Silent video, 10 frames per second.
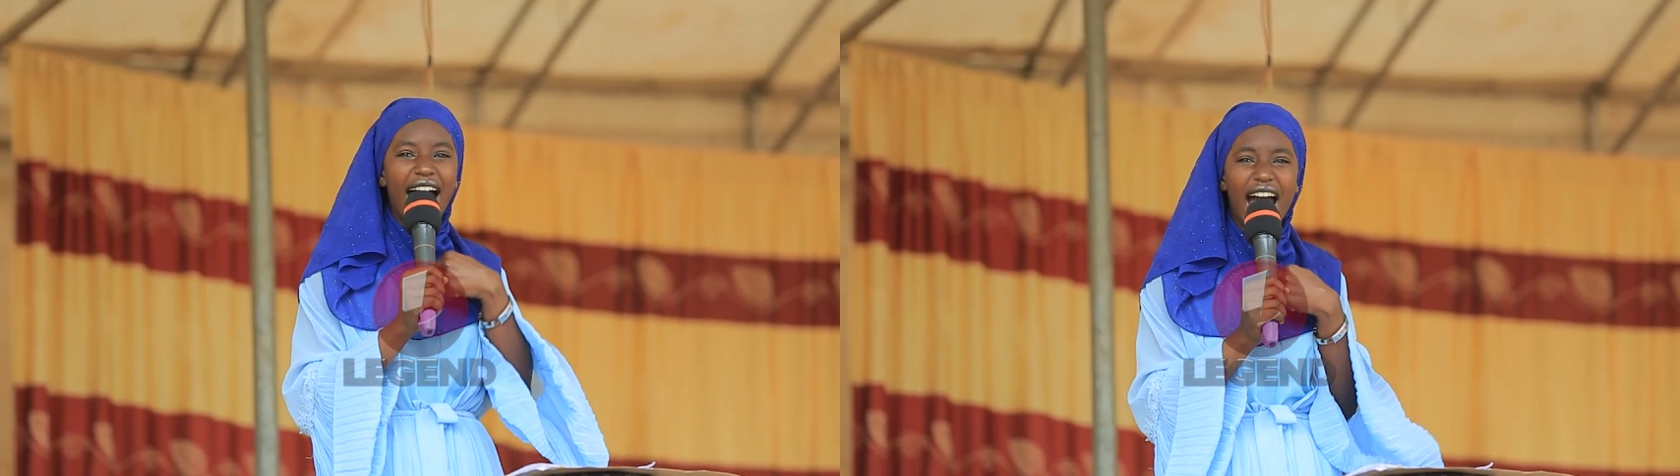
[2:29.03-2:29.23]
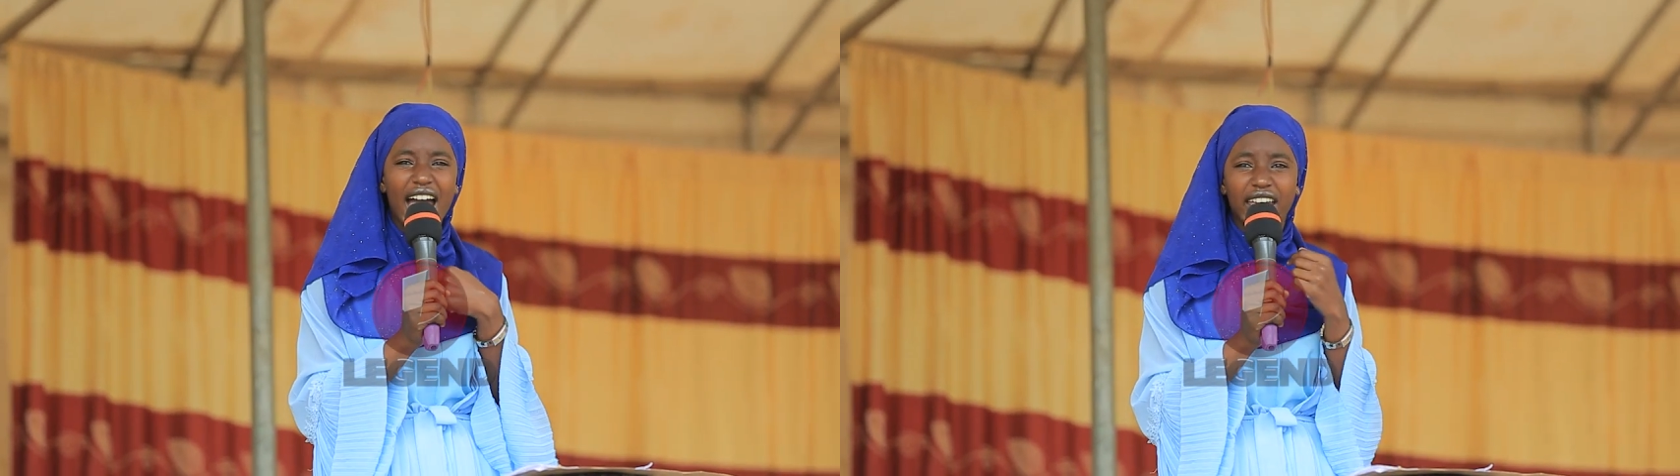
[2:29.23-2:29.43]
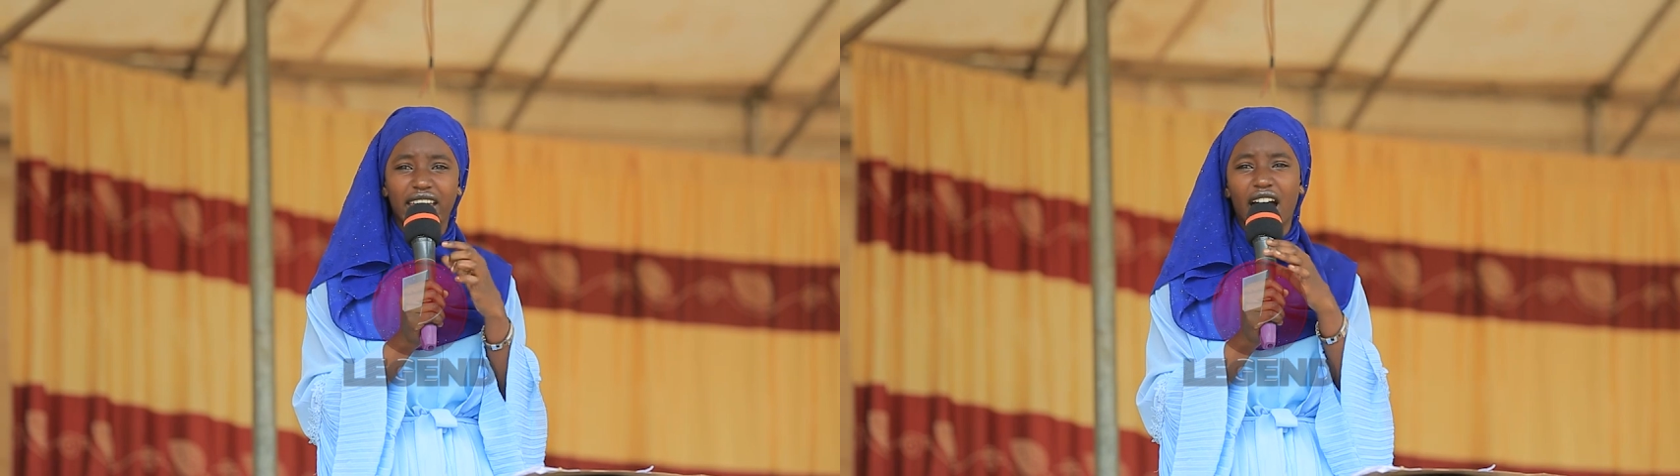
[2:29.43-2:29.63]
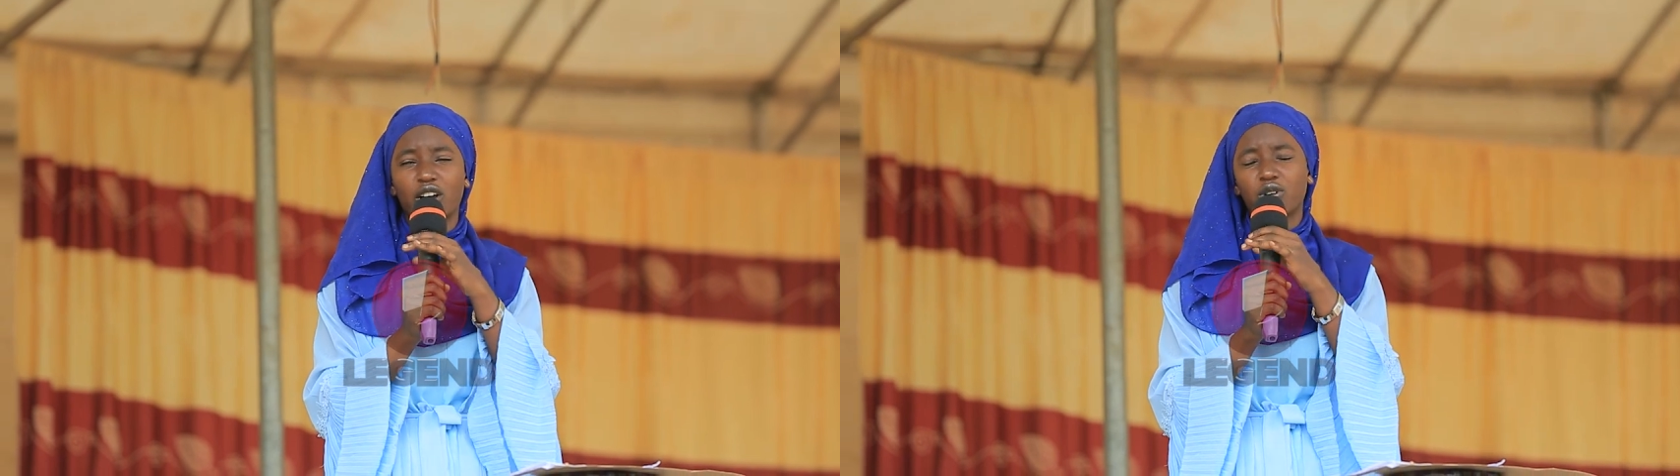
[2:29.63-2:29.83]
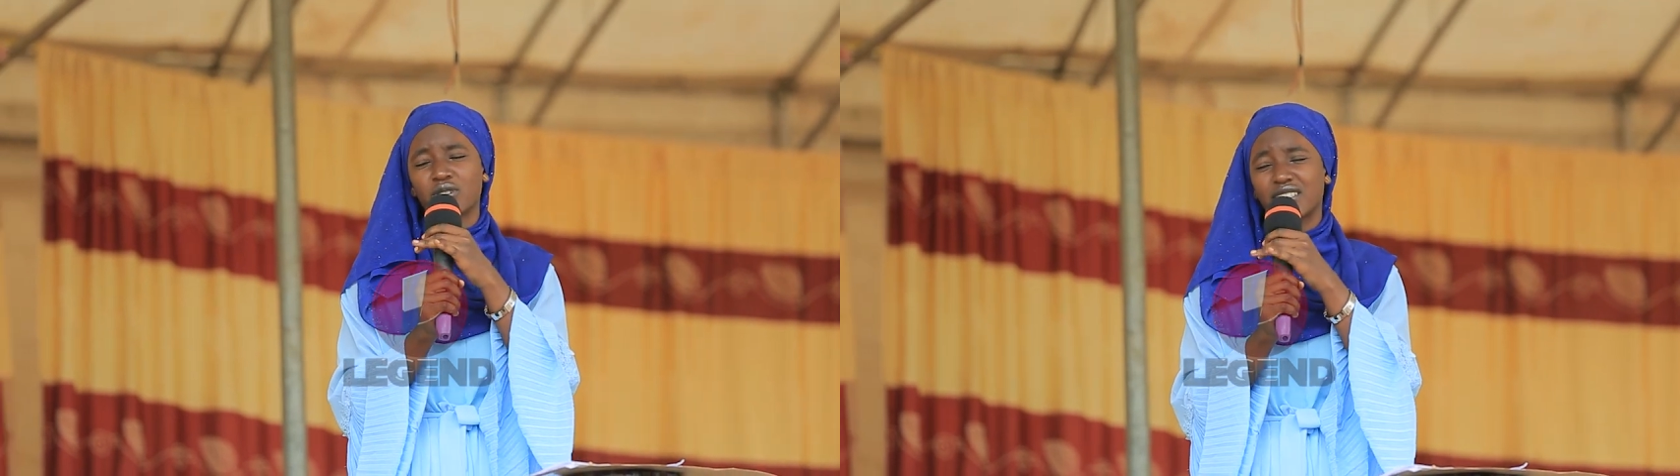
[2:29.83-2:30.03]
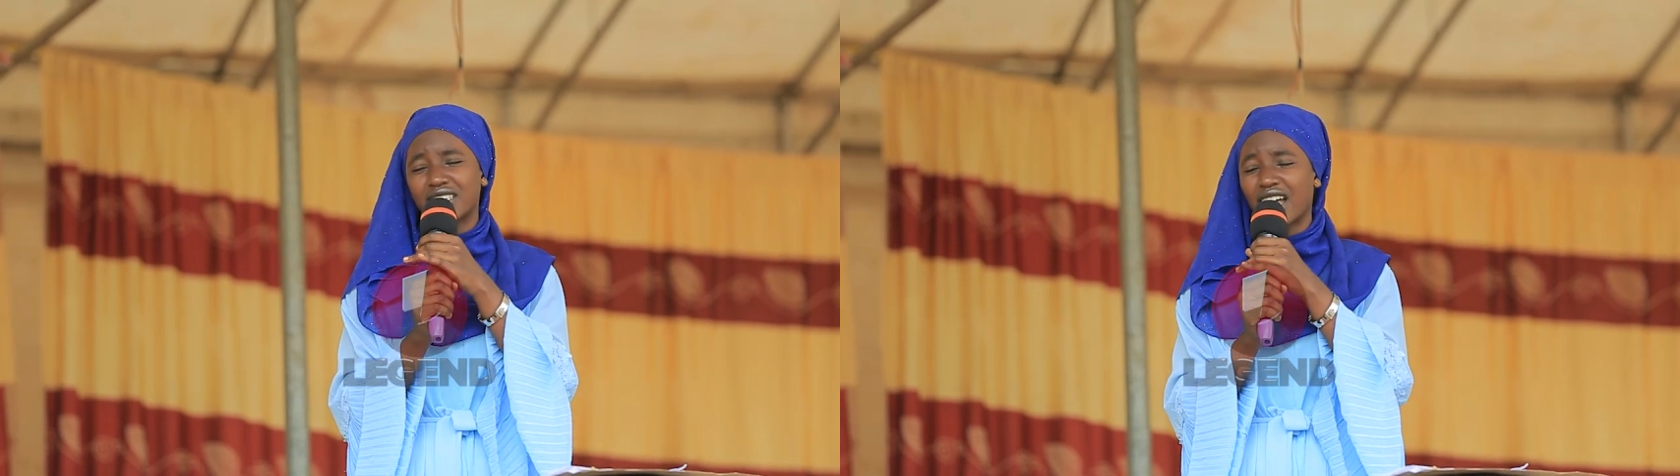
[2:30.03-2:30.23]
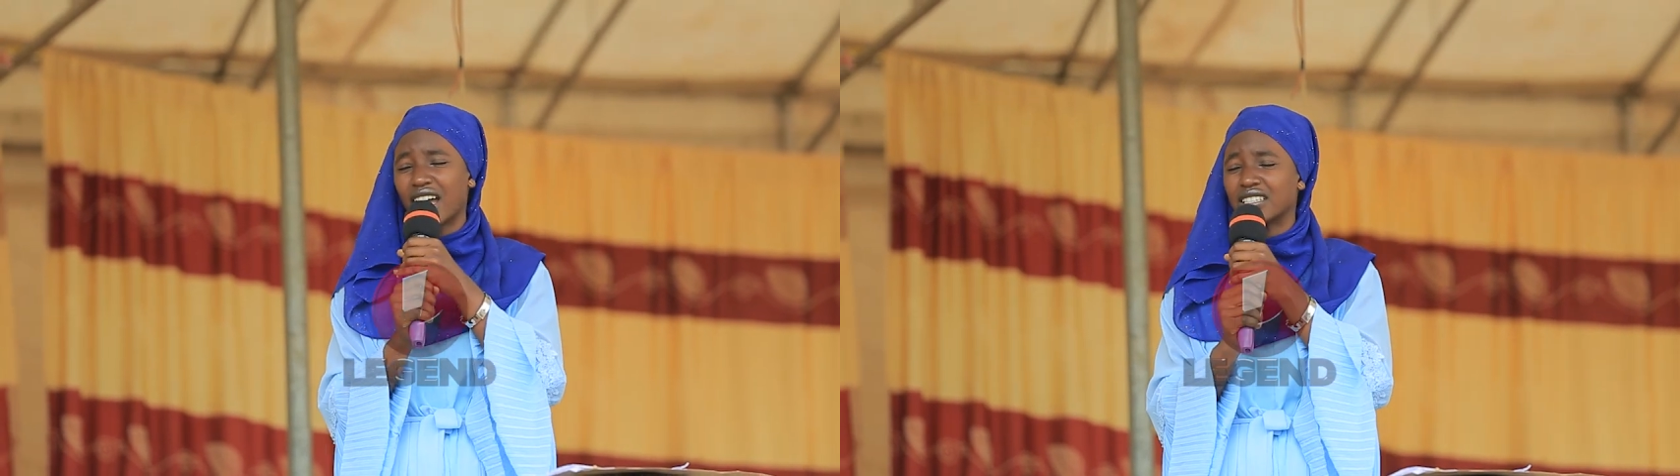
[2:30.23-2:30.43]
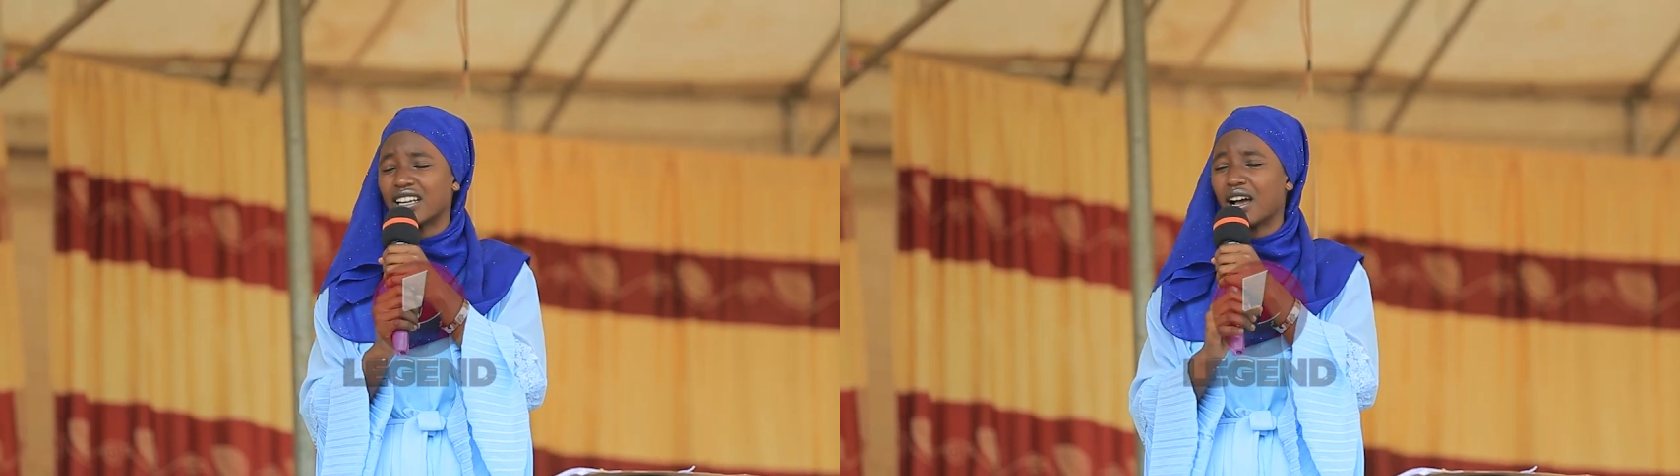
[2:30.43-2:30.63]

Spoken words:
I are concerned